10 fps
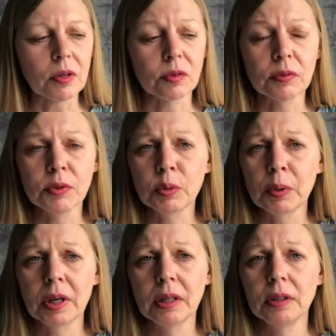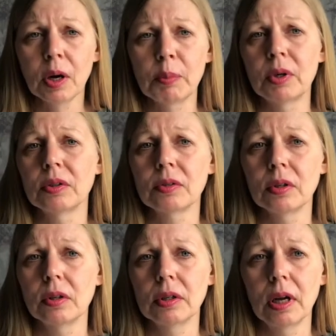so if you put in your
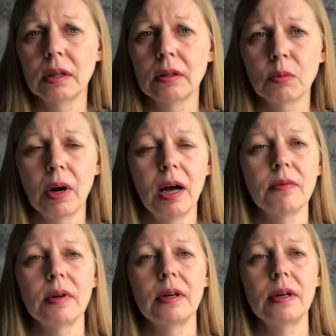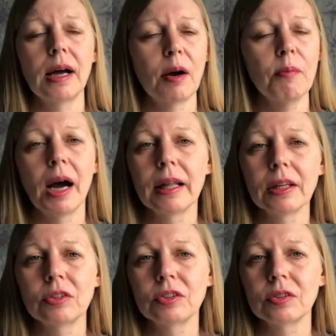postcode and whatever
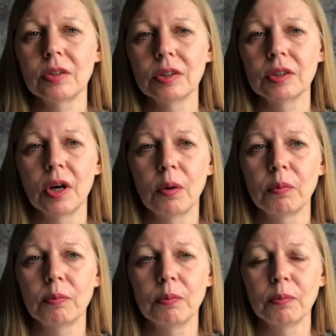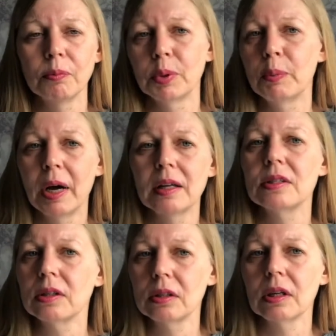mileage that you're prepared
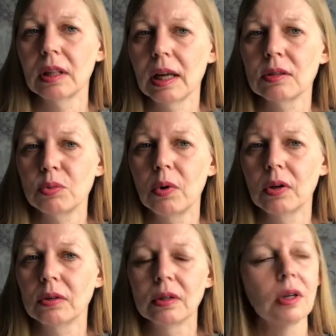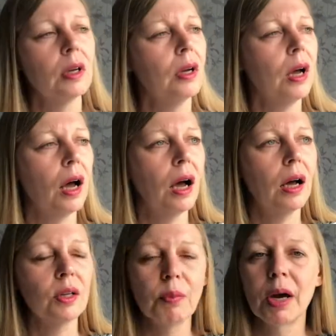to go collect one,
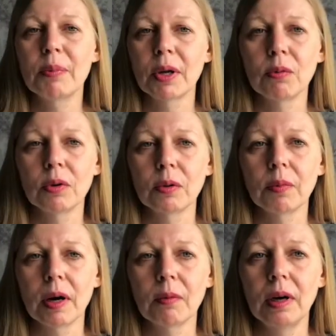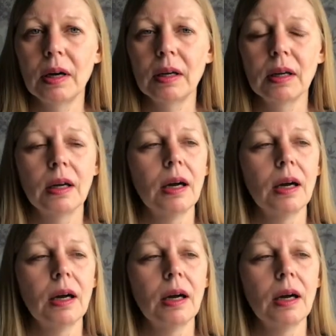uh, you might pick one up that way.